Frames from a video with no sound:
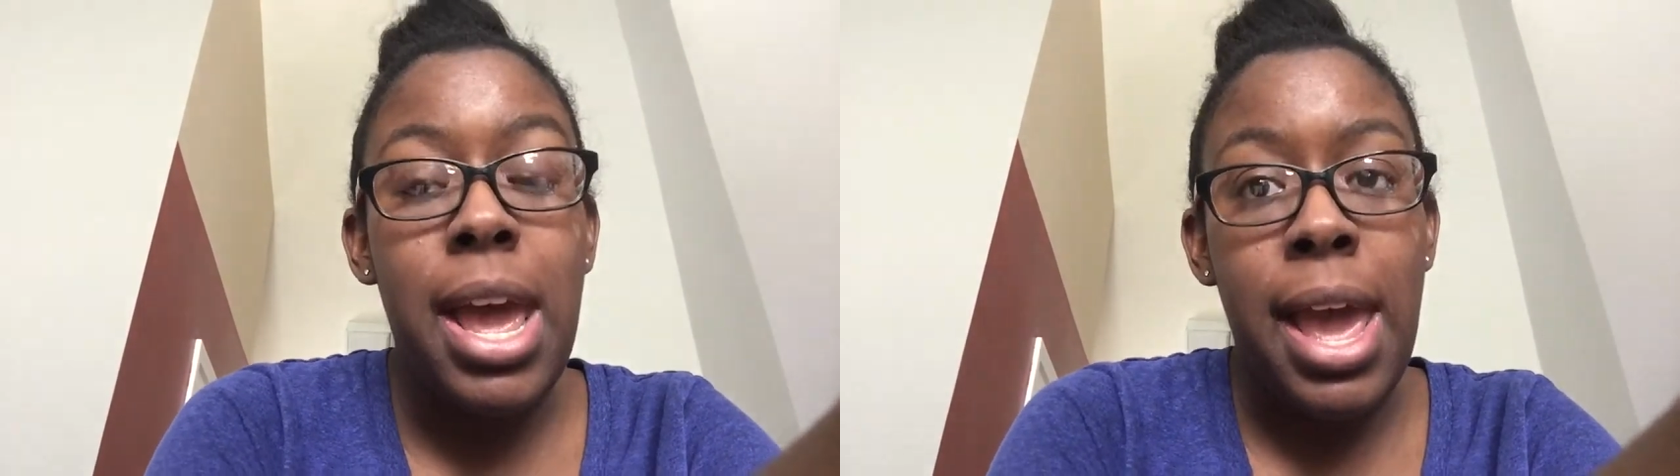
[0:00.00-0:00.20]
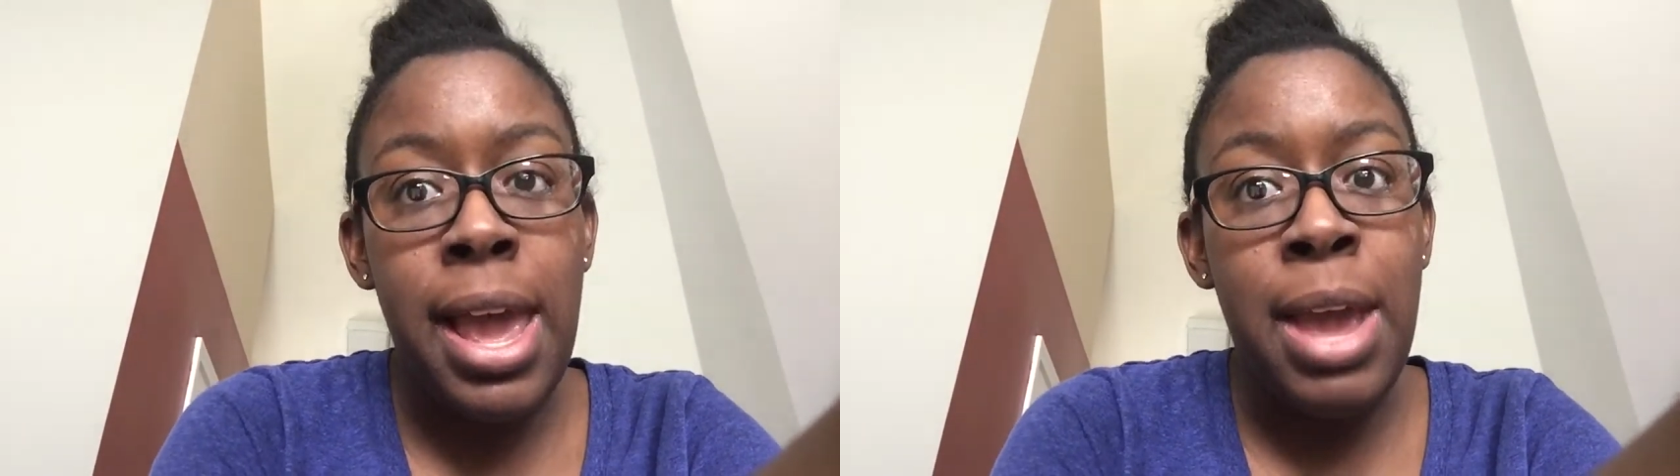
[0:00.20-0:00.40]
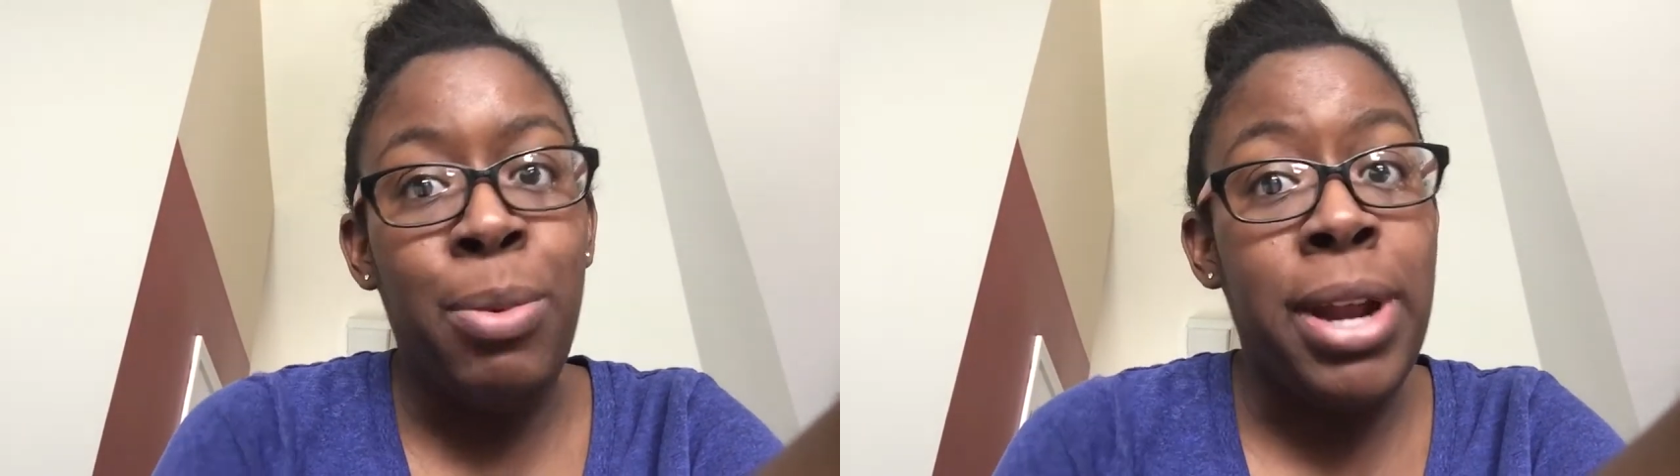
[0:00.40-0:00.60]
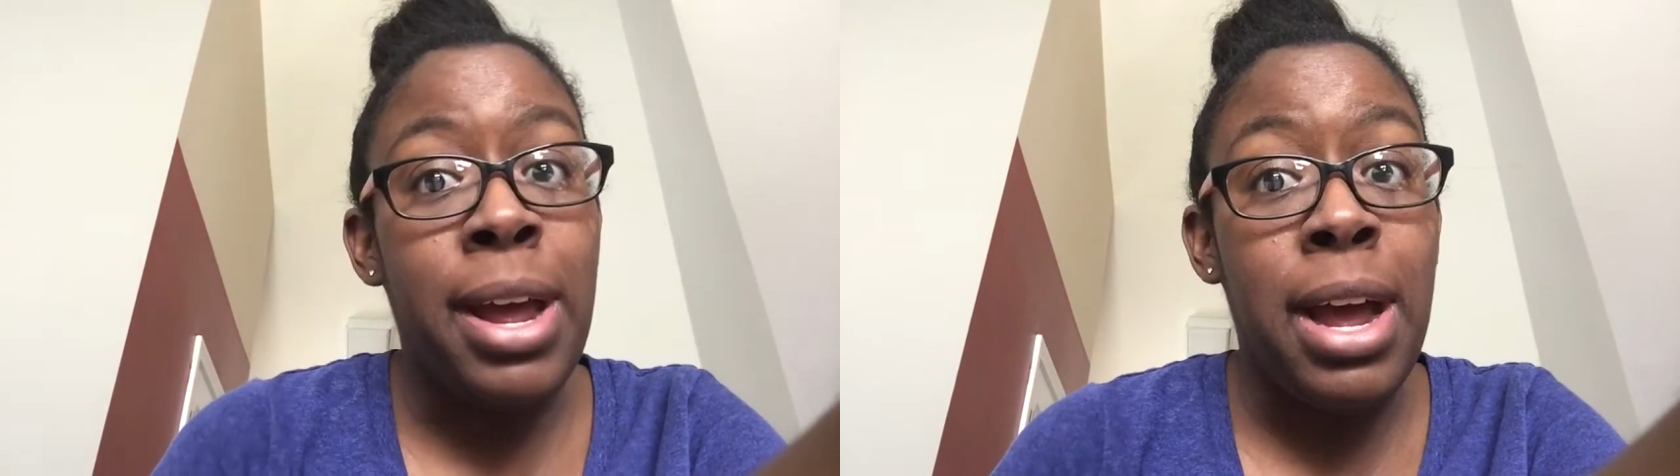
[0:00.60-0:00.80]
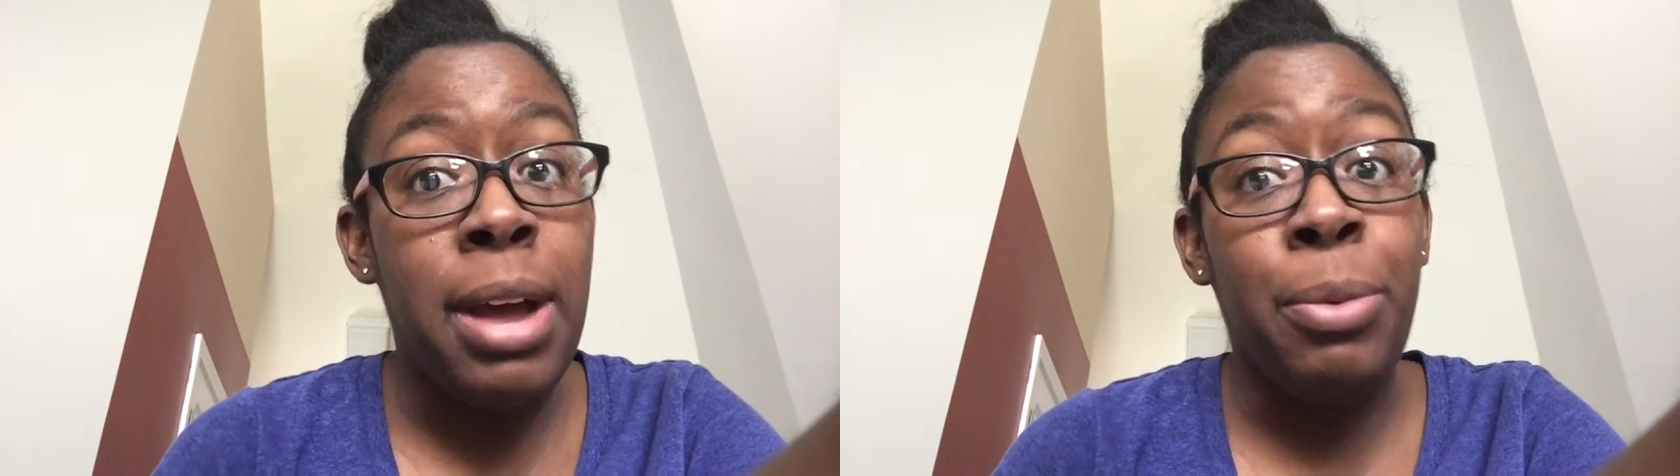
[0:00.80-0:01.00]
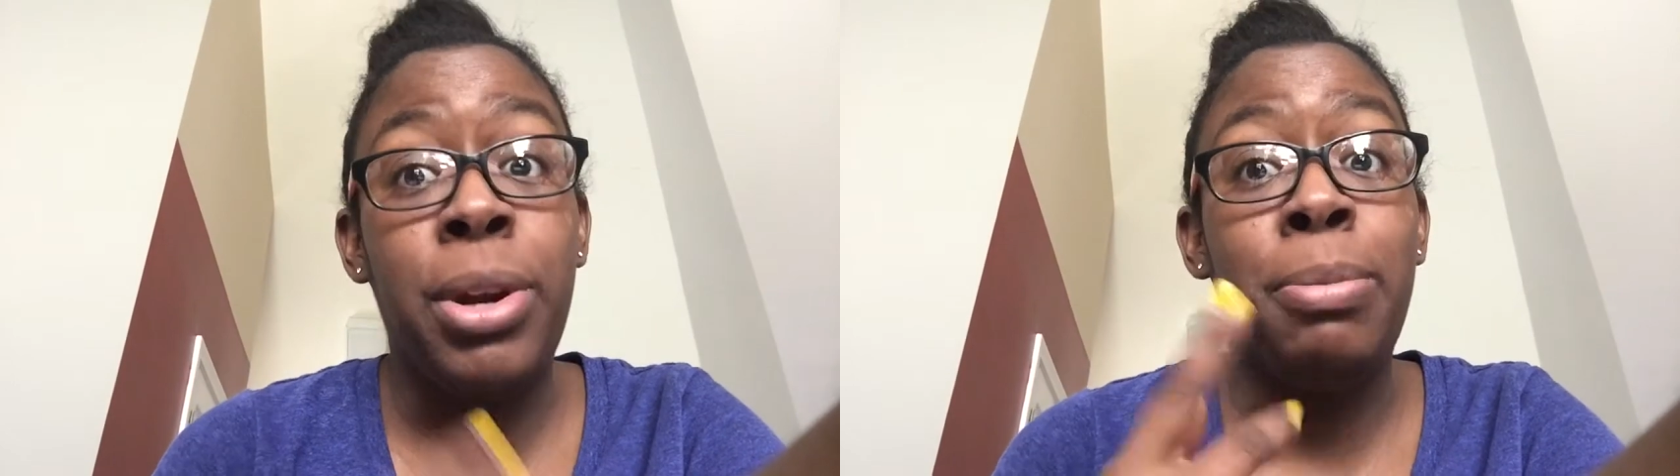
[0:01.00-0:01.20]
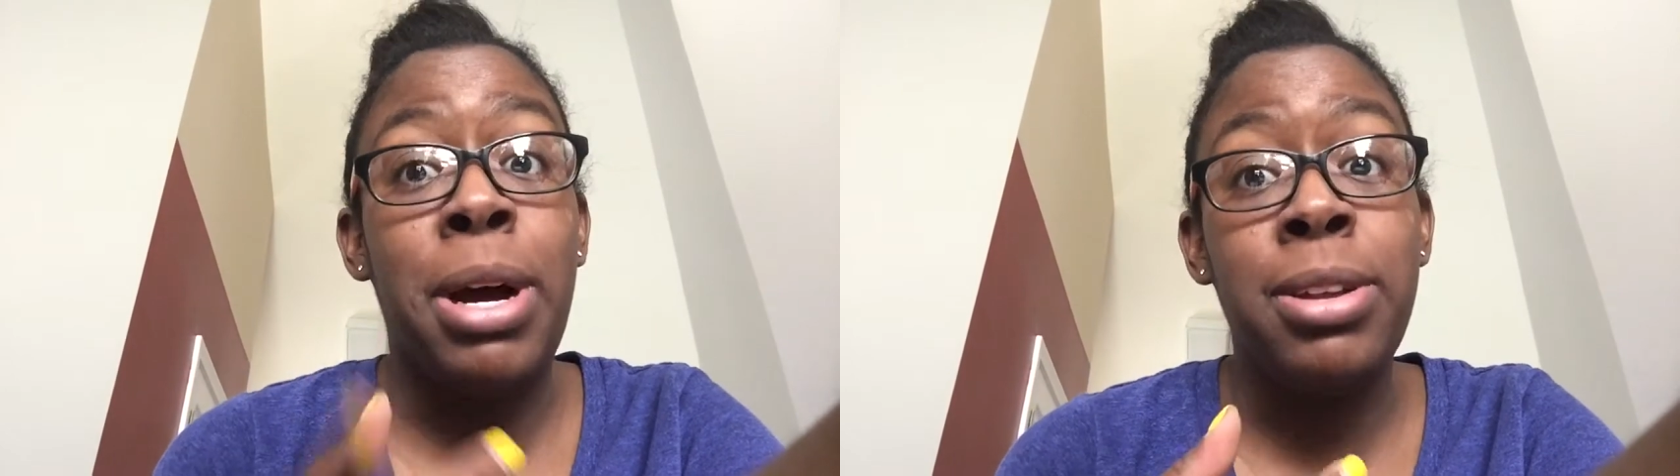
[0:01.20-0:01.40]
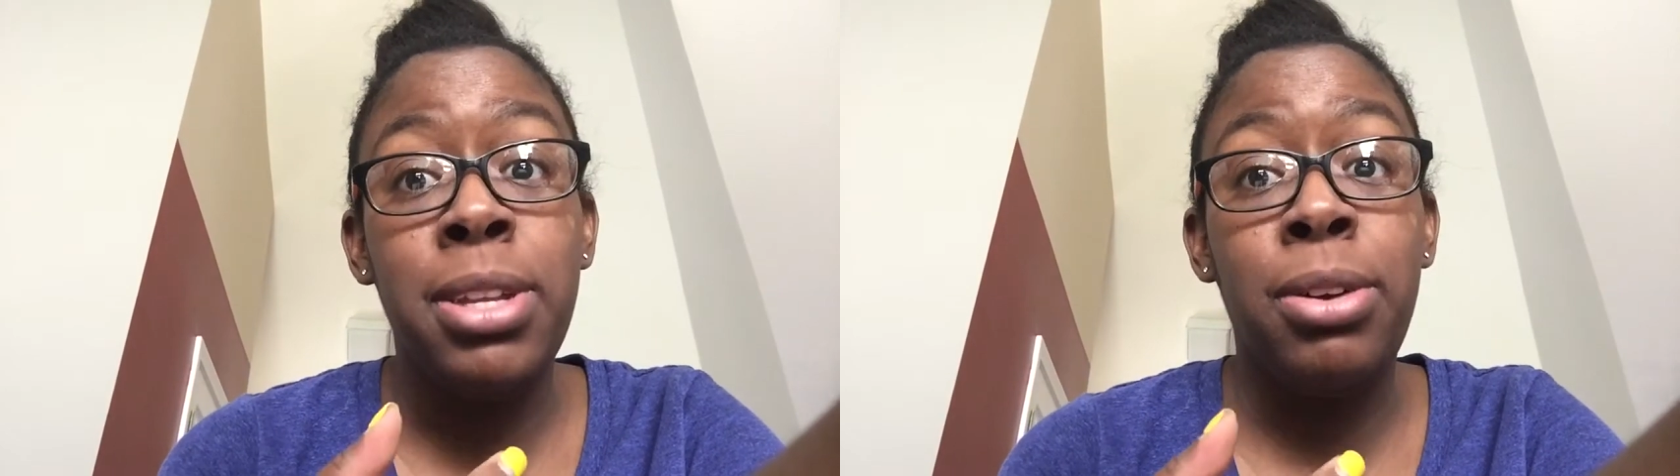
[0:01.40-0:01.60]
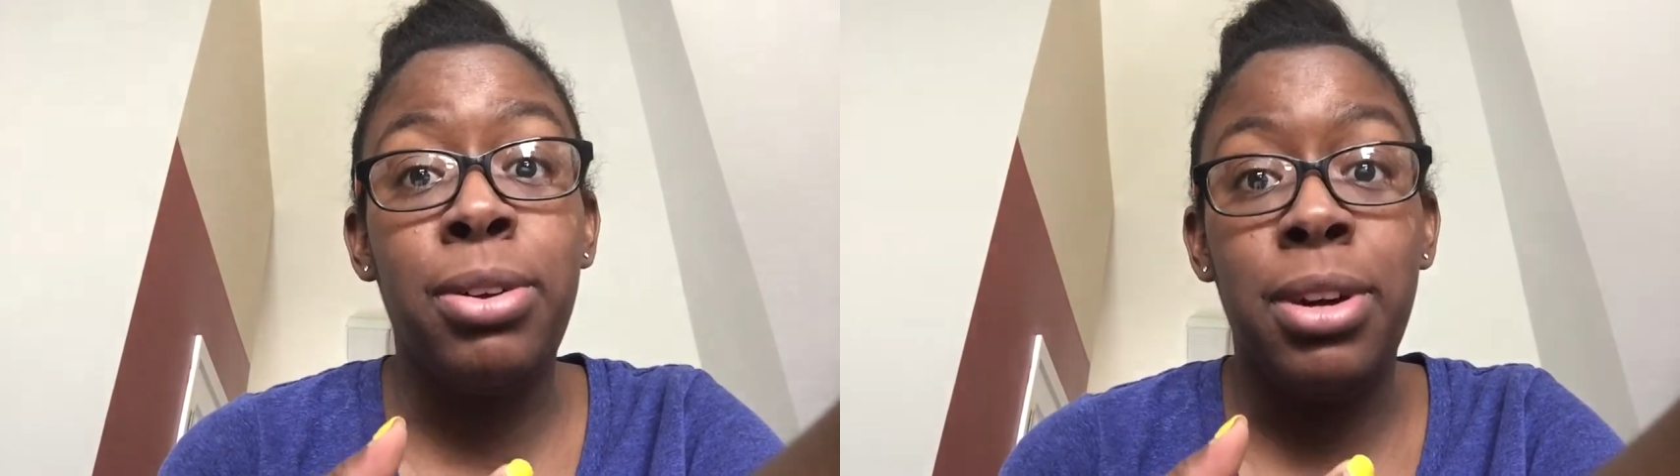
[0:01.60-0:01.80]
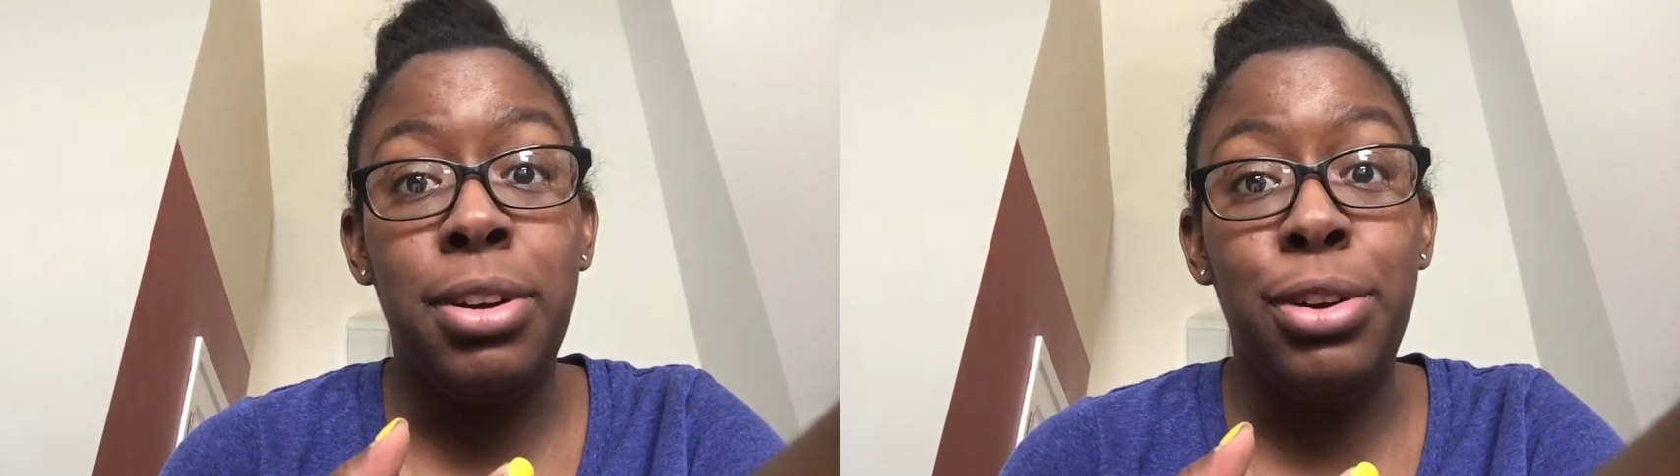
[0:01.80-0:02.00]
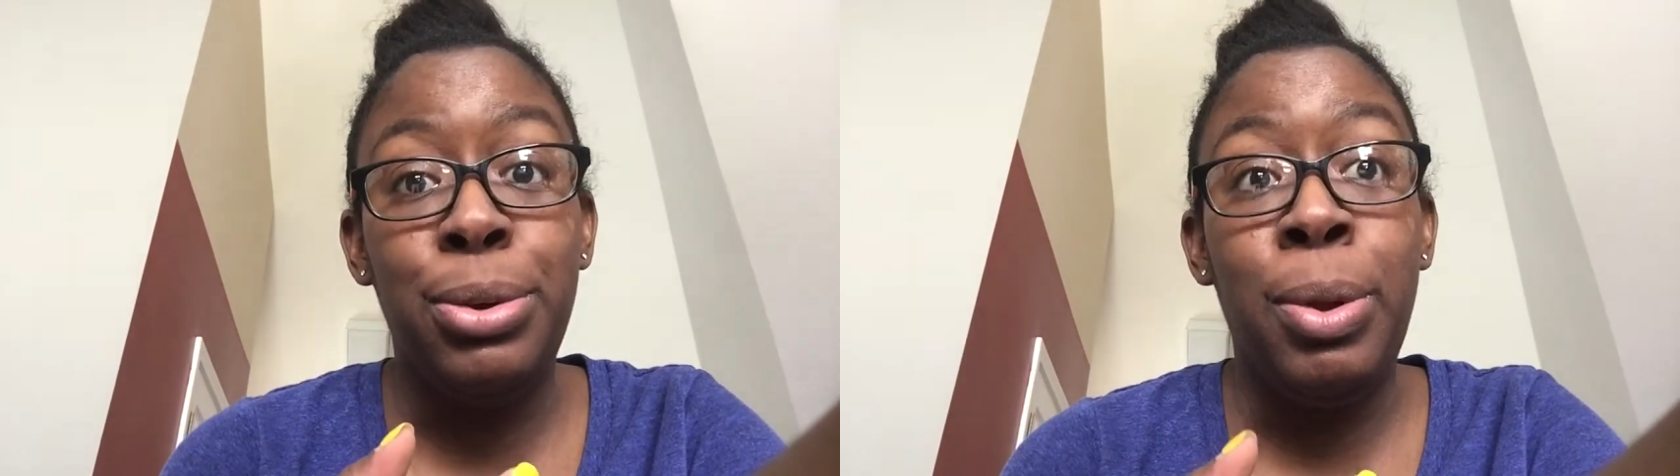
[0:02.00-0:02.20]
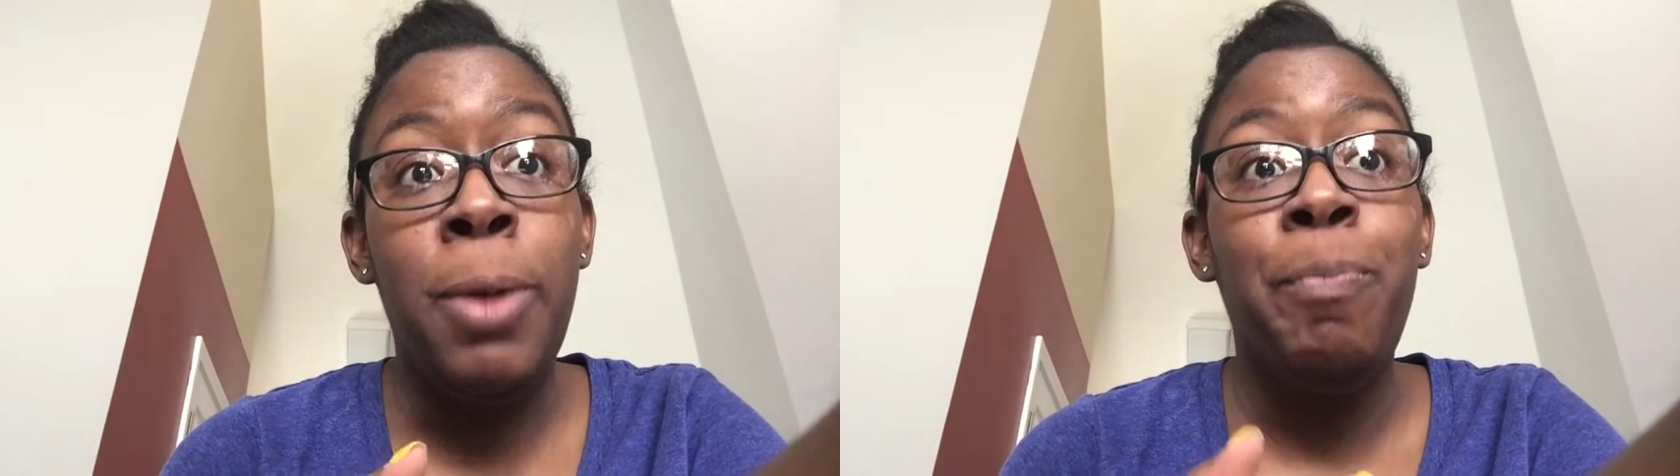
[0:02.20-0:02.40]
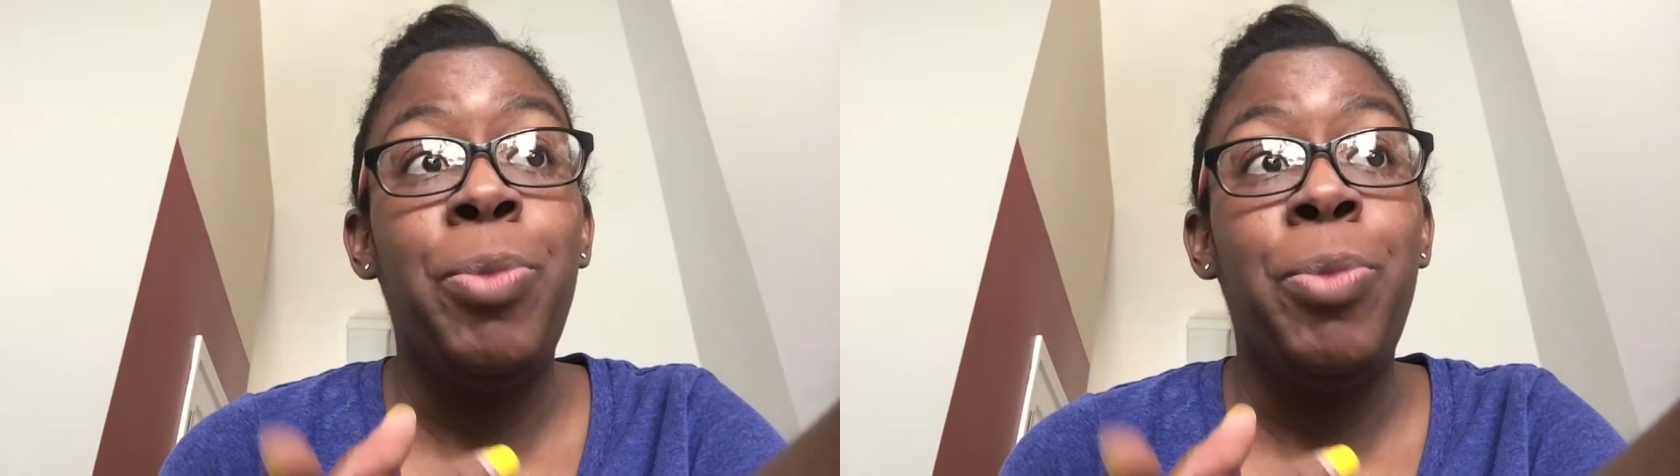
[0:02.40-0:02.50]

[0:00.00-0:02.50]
And what I'm also going to do